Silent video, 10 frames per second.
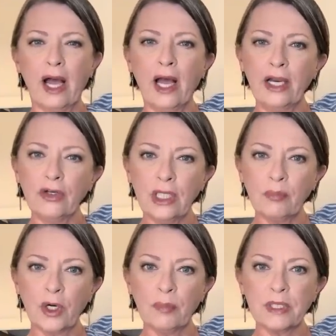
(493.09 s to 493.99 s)
ironing
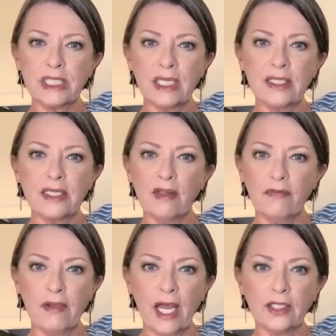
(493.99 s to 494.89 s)
purposes in the
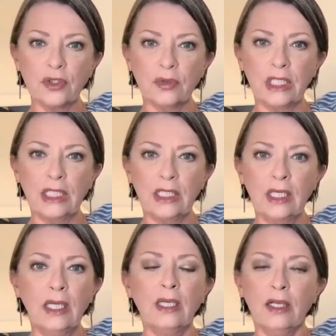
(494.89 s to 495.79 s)
factory,
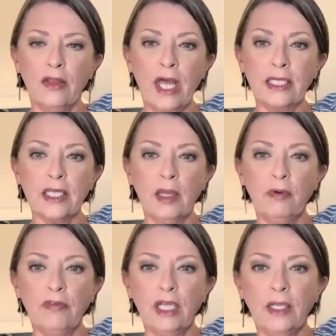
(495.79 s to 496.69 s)
that type
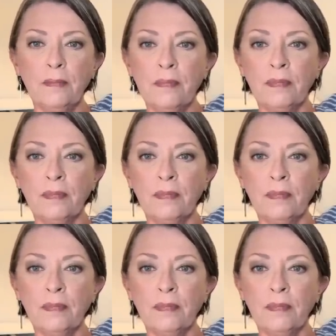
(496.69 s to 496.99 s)
of thing.